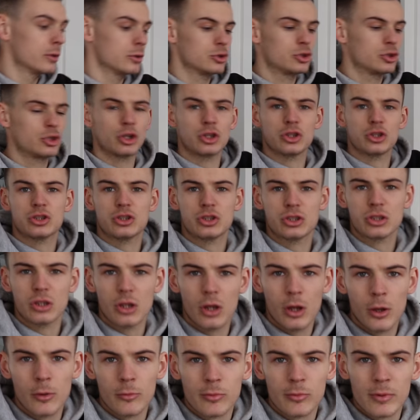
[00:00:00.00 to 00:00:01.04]
Just
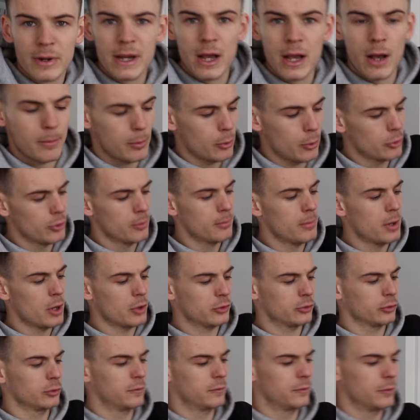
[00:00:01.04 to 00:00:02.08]
a re-up on the
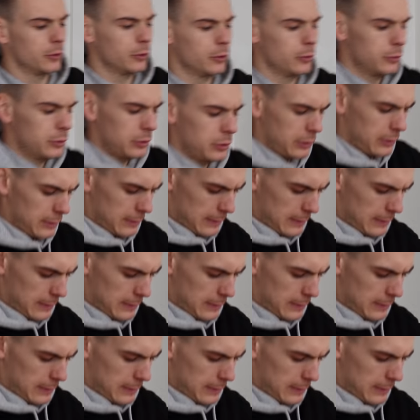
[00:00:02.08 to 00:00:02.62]
muscle food.